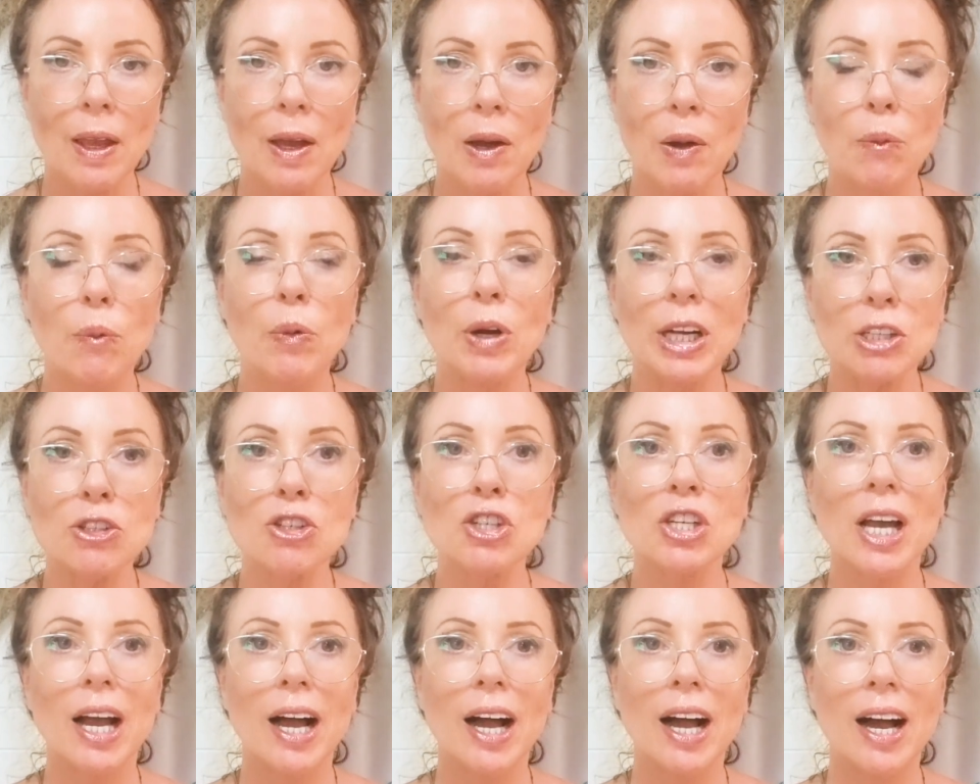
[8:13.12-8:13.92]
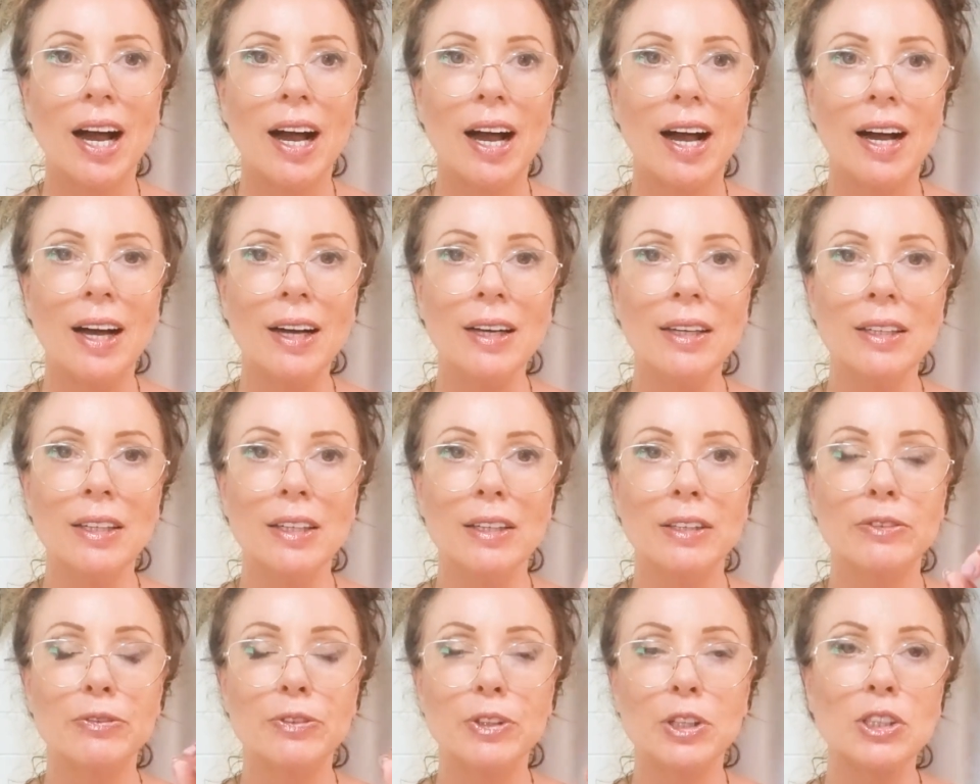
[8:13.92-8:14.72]
which are,
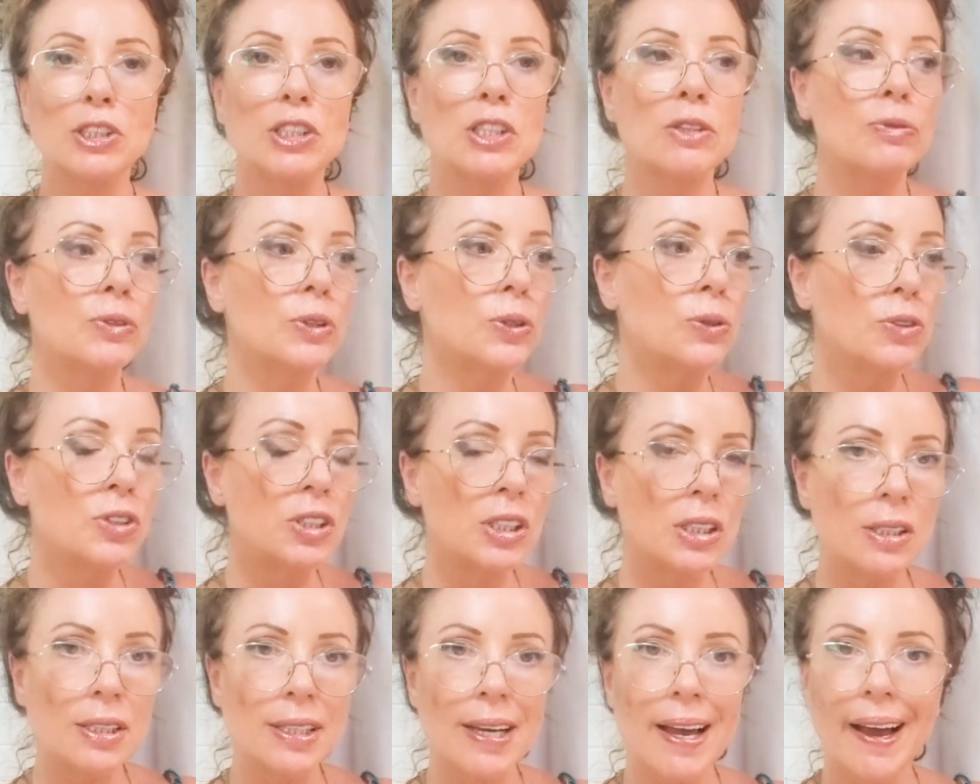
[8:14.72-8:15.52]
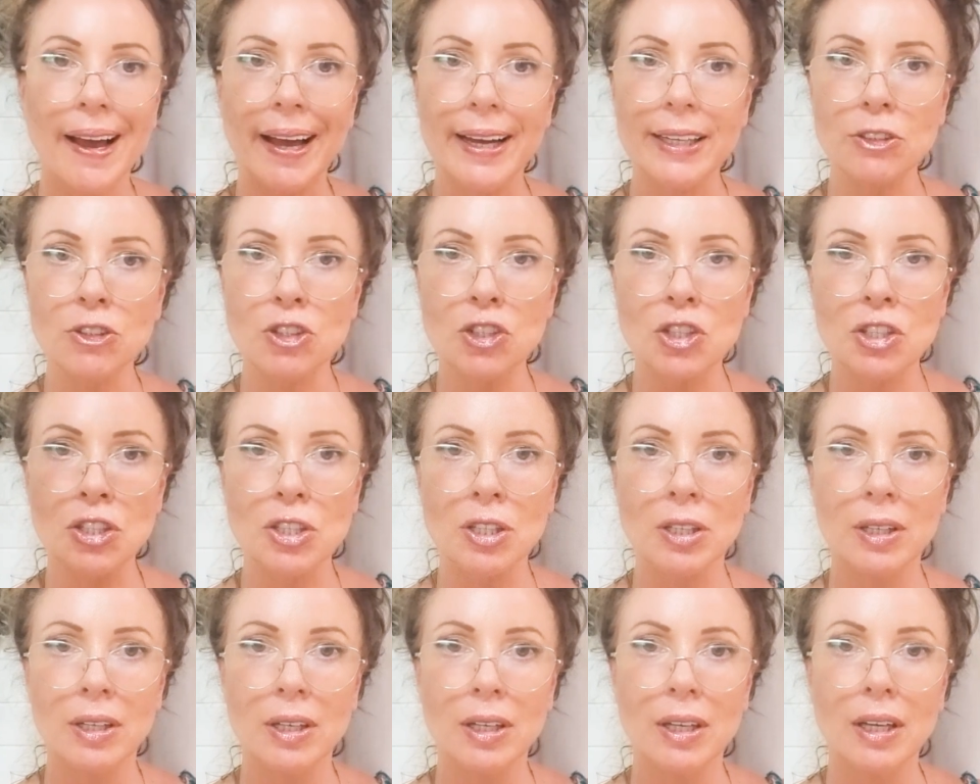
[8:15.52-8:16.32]
first of all, detach,
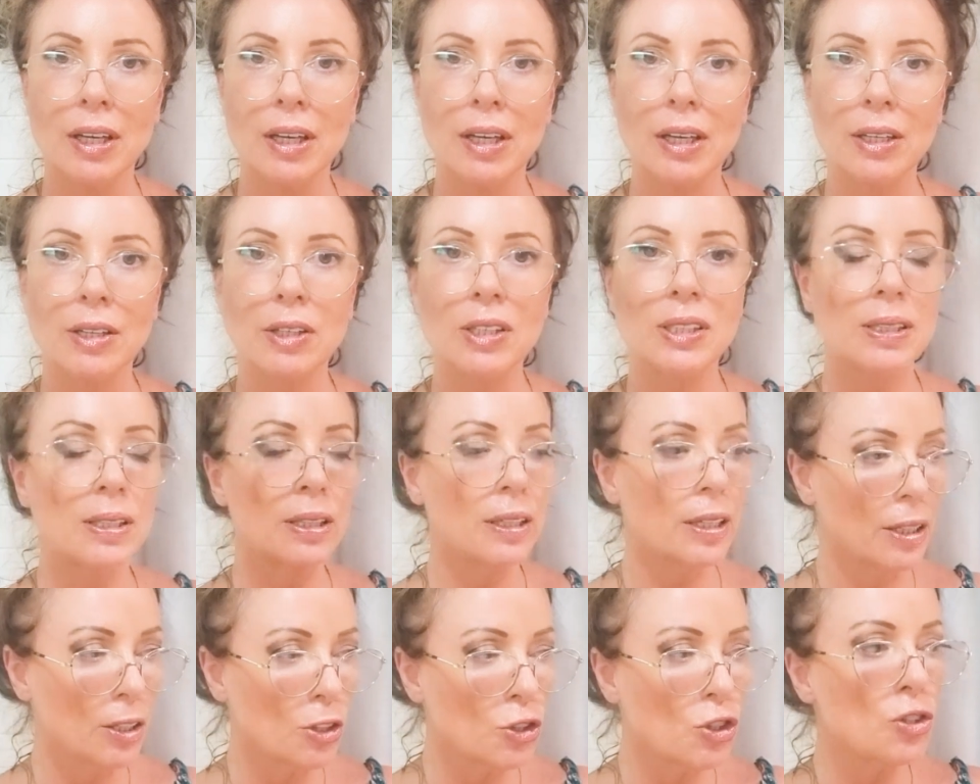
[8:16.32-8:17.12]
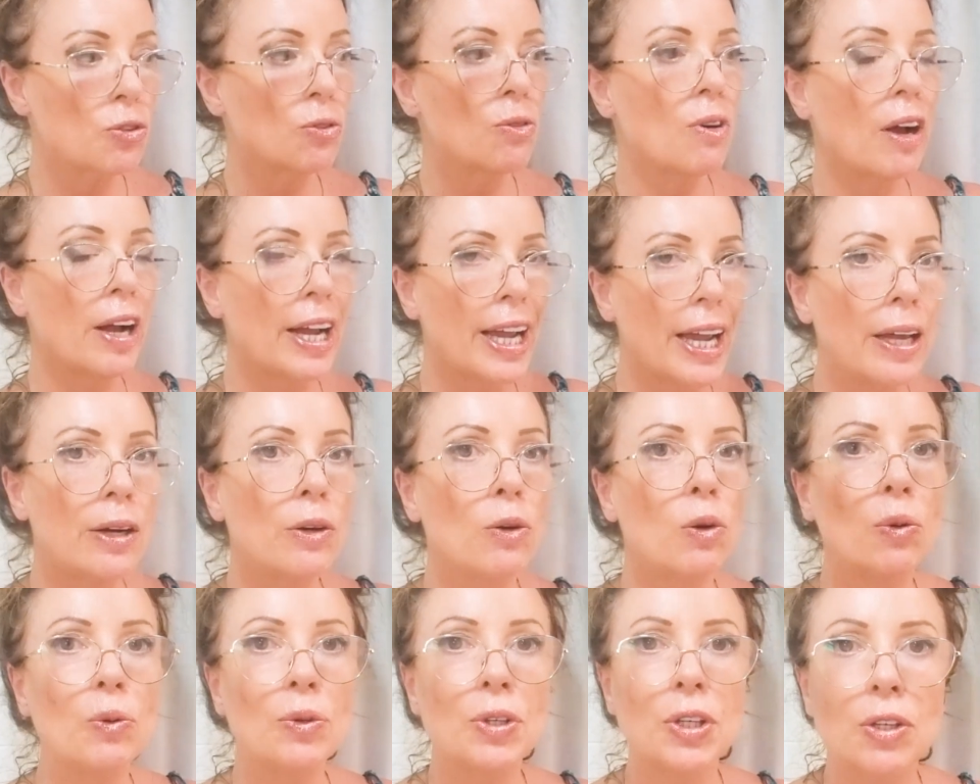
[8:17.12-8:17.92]
because they're going to try and
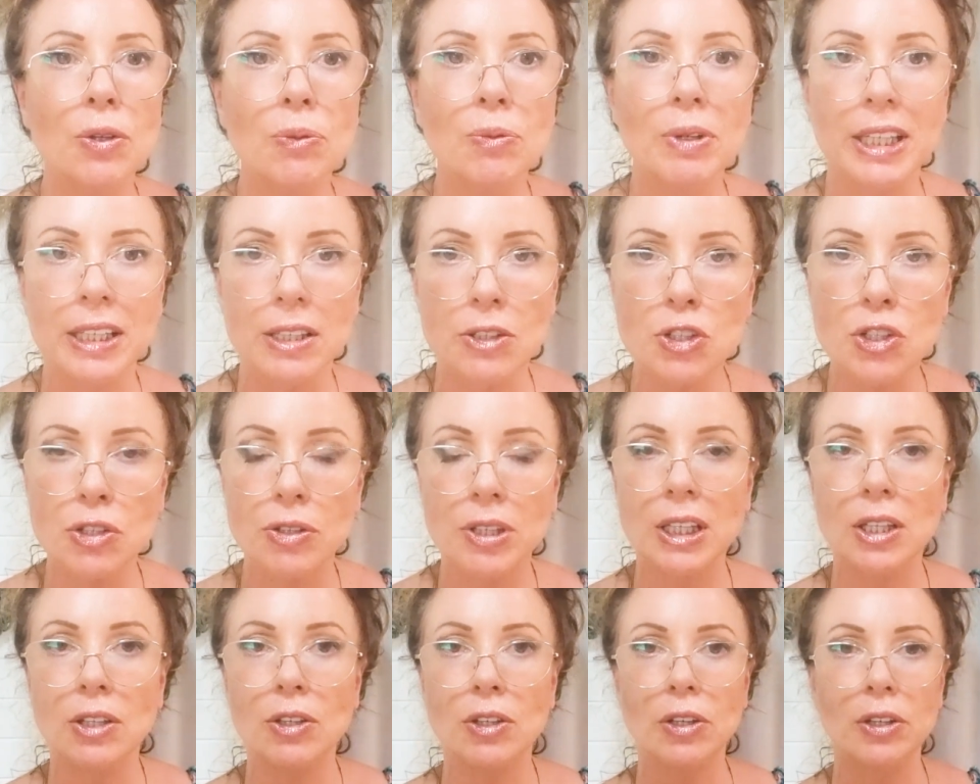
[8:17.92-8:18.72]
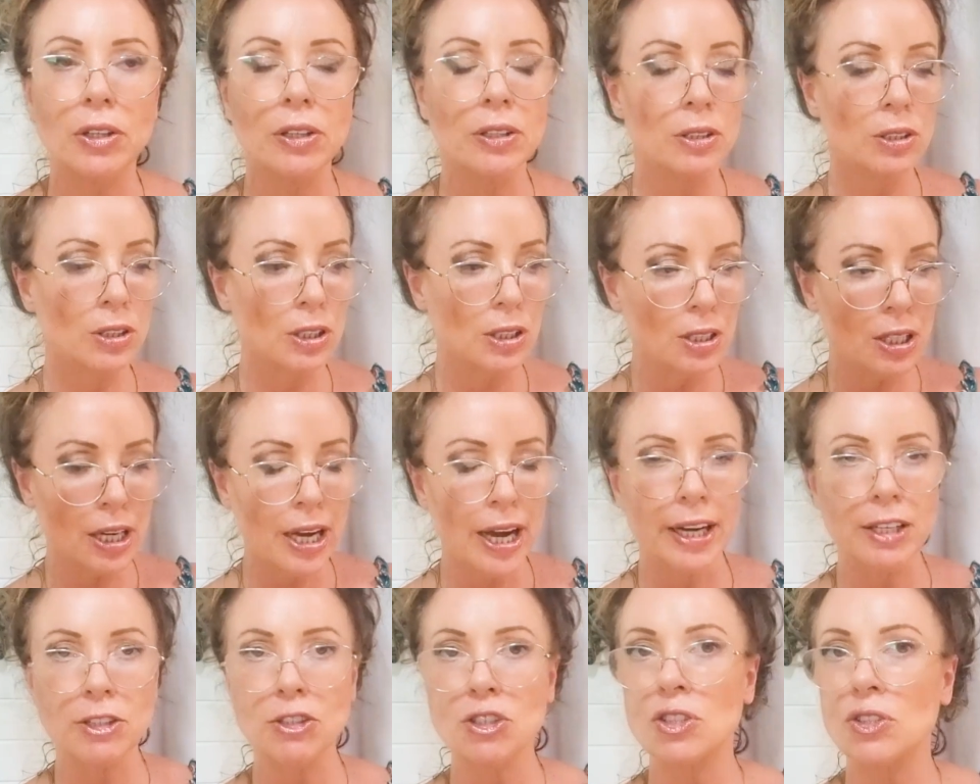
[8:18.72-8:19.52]
hook you in and trigger you.
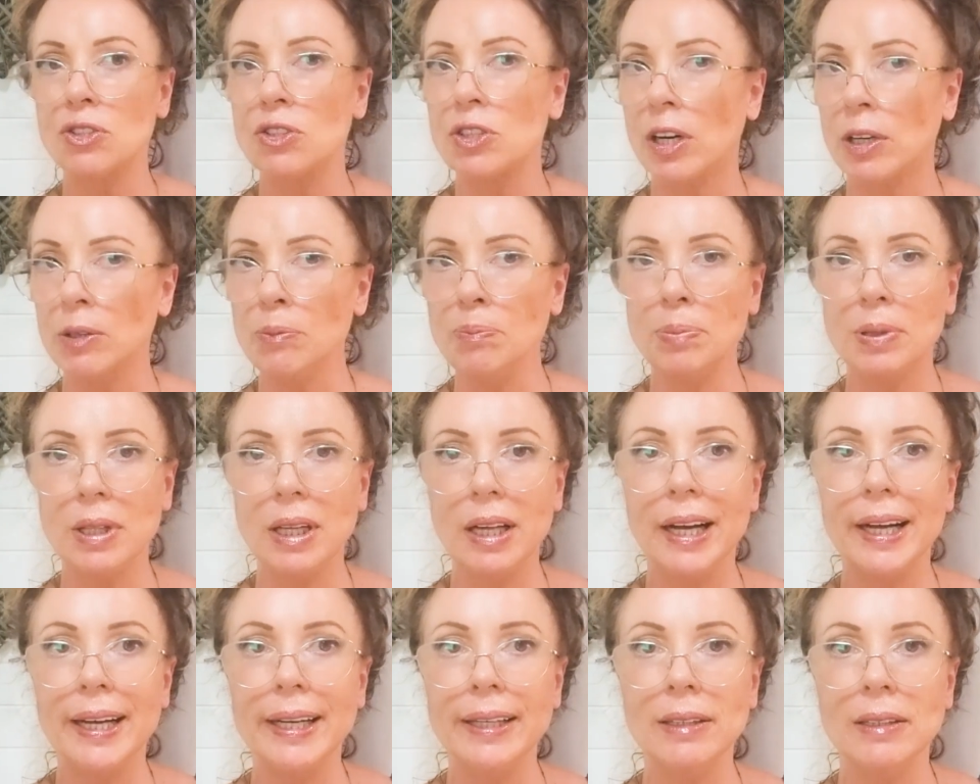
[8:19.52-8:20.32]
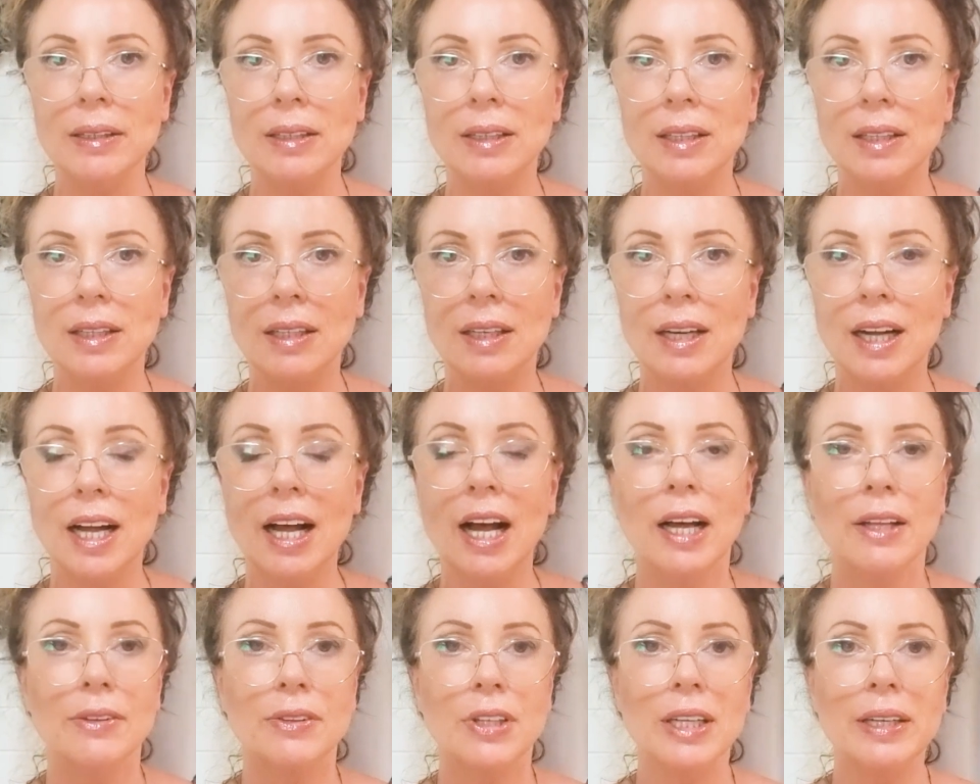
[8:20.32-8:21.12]
Detach, don't play.
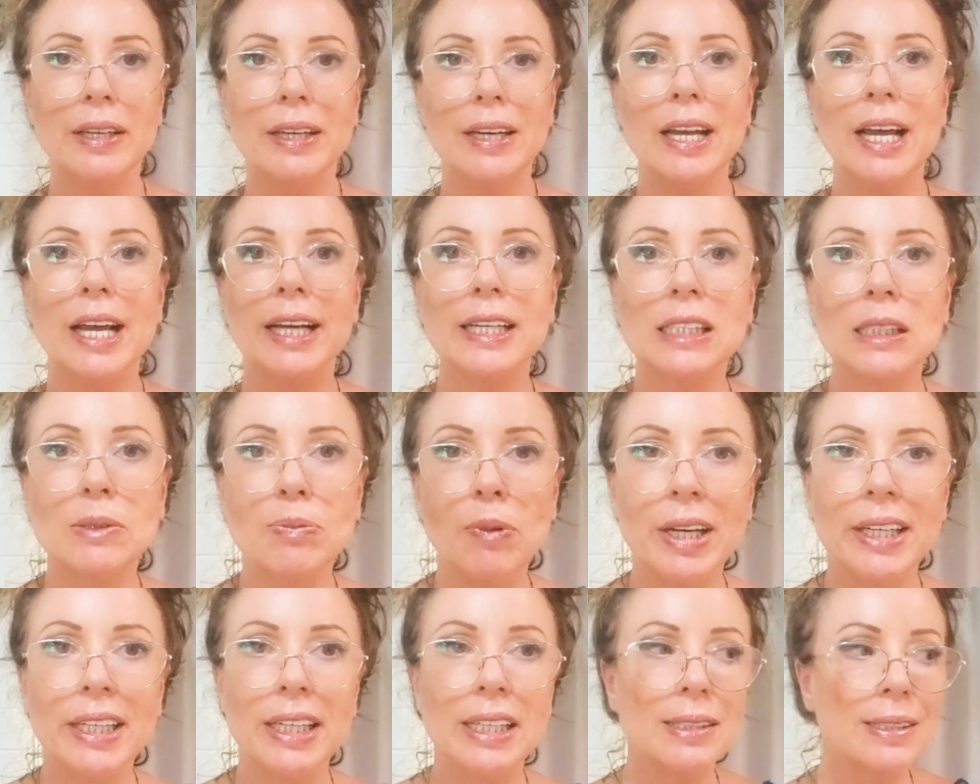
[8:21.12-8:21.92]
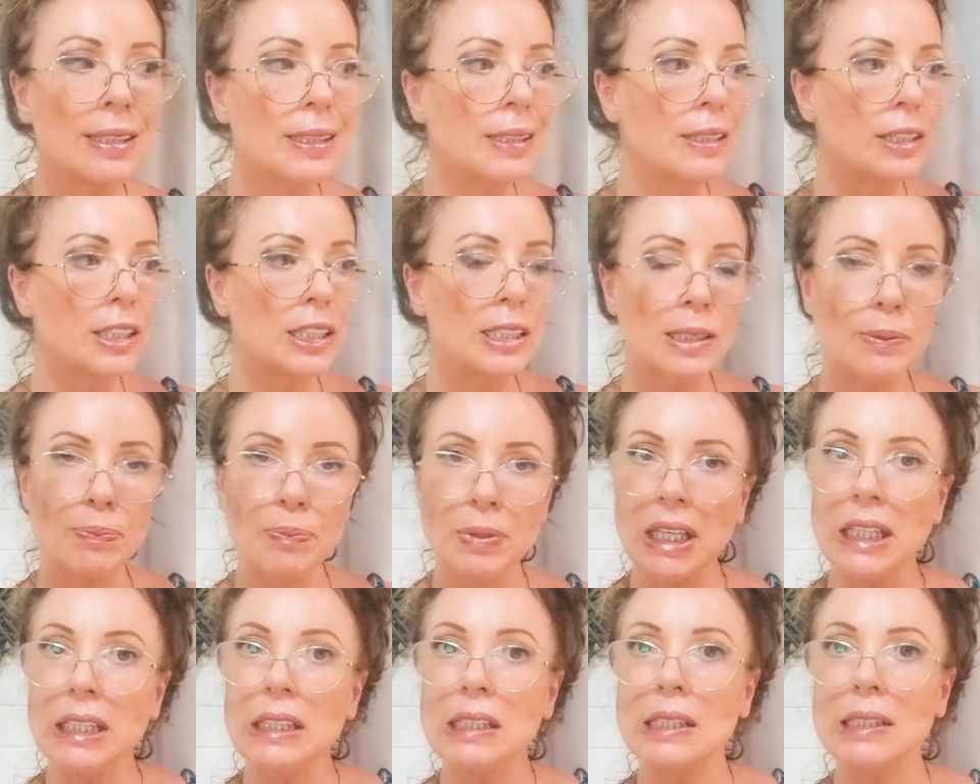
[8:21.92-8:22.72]
The next one is
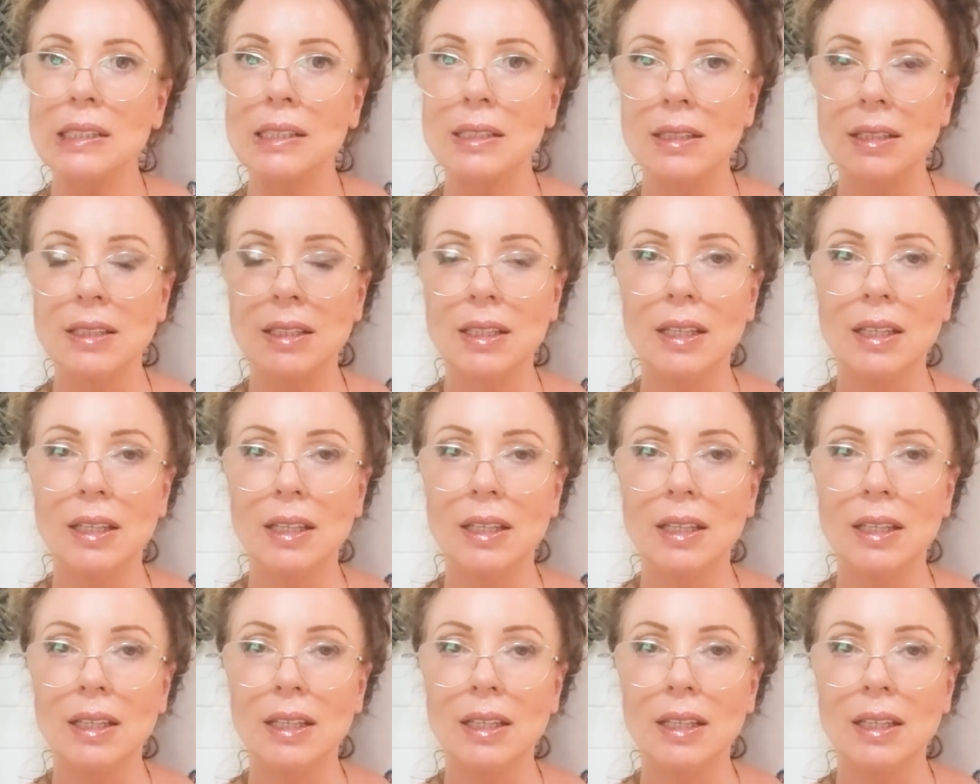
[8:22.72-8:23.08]
dismiss.